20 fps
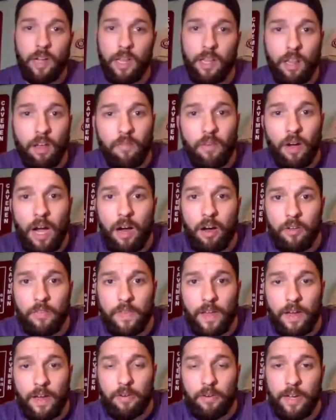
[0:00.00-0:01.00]
I love Howell in
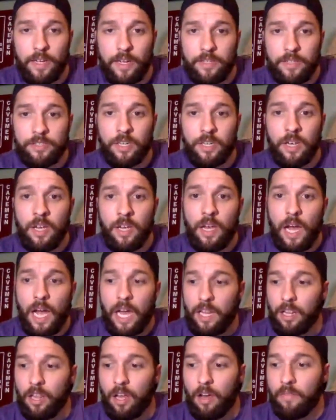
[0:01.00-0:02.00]
that range.
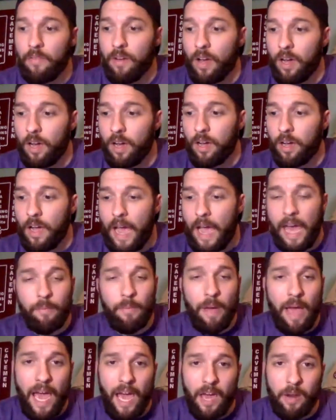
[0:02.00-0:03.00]
I love
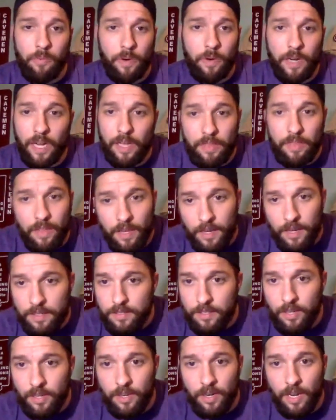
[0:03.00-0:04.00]
Adam Hadwin, I think, is
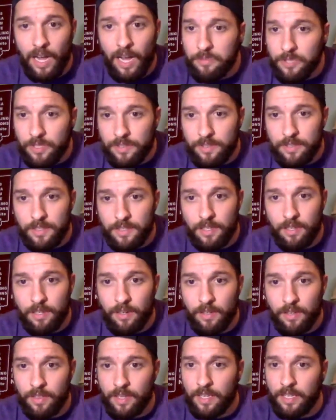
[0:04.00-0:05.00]
a good option still.
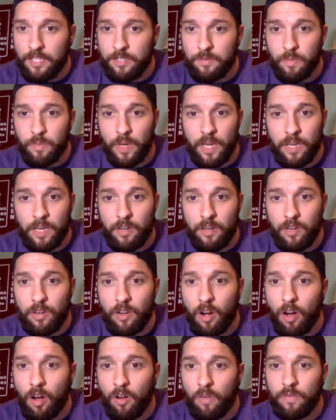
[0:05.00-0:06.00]
I think he's playing good
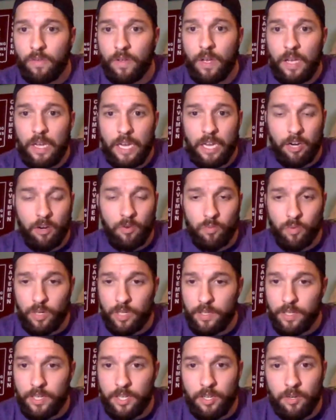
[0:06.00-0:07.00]
golf. He had a
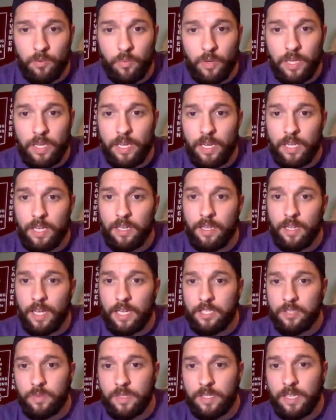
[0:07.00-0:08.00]
really good weekend
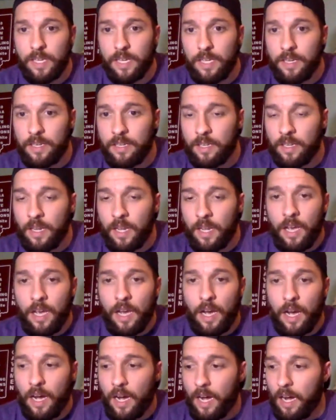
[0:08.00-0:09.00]
last weekend.
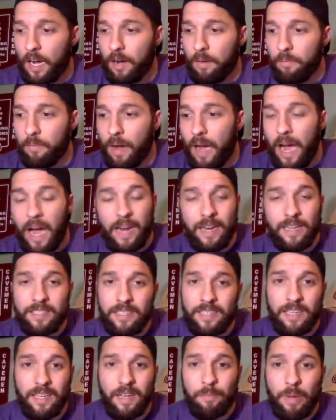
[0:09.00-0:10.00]

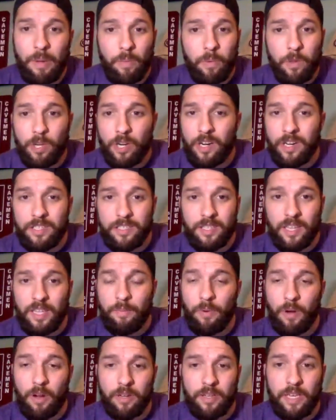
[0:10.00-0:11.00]
Honestly, if people are going to
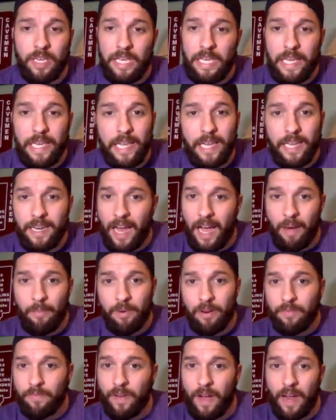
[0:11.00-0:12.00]
sleep on Keegan, I'm
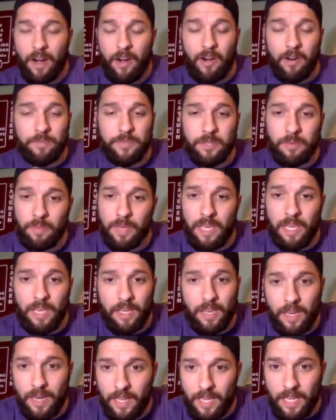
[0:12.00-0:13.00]
going to fire up some
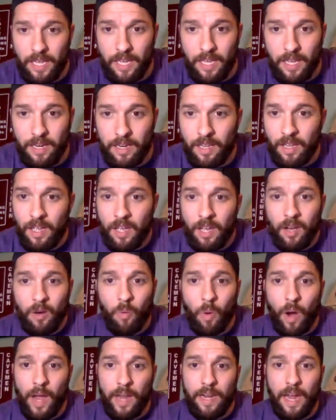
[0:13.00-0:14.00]
Keegan again.
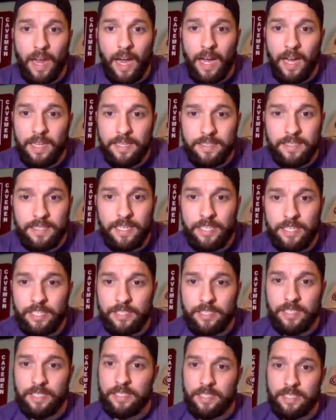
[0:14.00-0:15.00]
Why not?
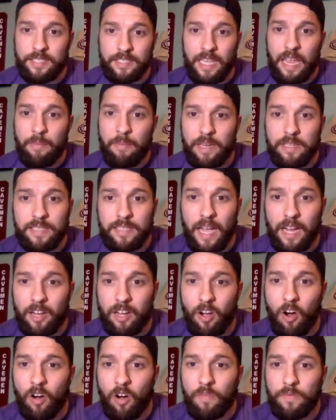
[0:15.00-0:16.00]
He's the same
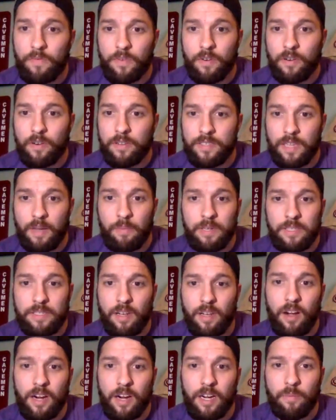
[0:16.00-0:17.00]
exact golfer as I've been
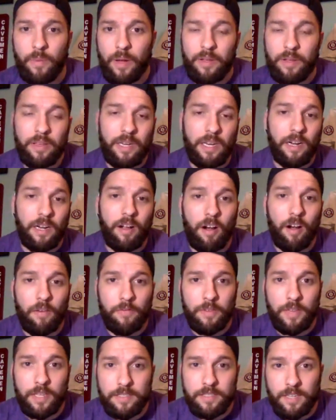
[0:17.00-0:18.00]
talking about. You need a
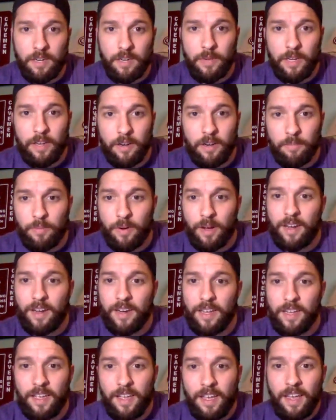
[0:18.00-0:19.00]
golfer that's going to be good at
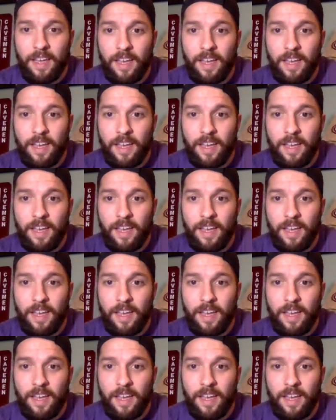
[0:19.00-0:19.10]
putting.